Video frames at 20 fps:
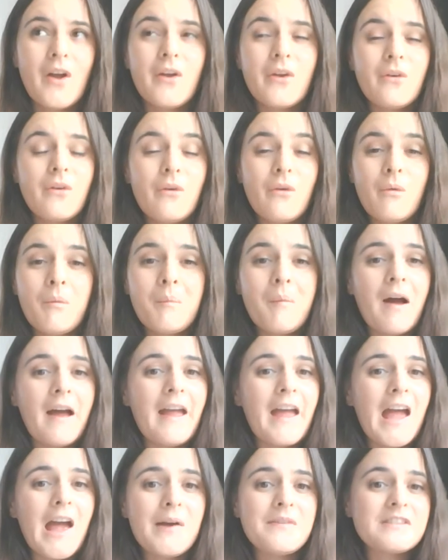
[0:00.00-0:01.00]
You
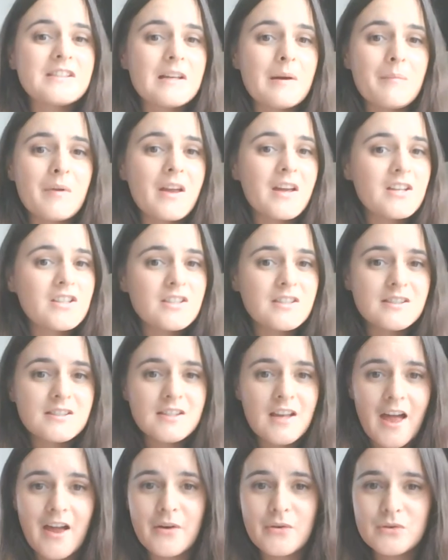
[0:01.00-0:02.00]
might have some kitchen
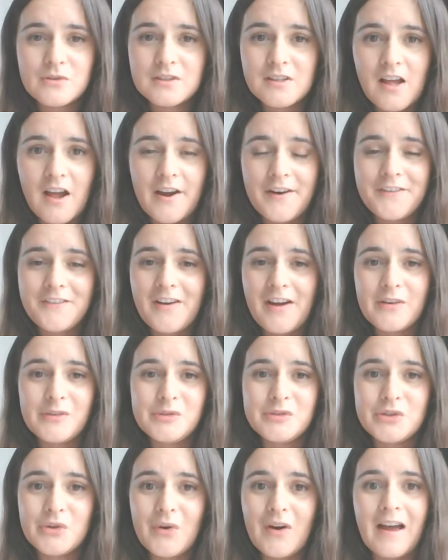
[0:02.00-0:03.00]
scales lying
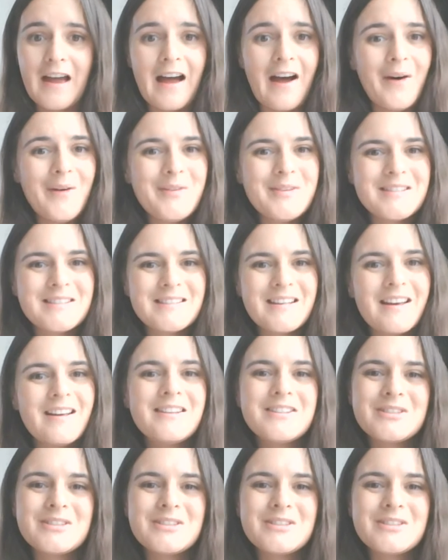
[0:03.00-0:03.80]
around your house,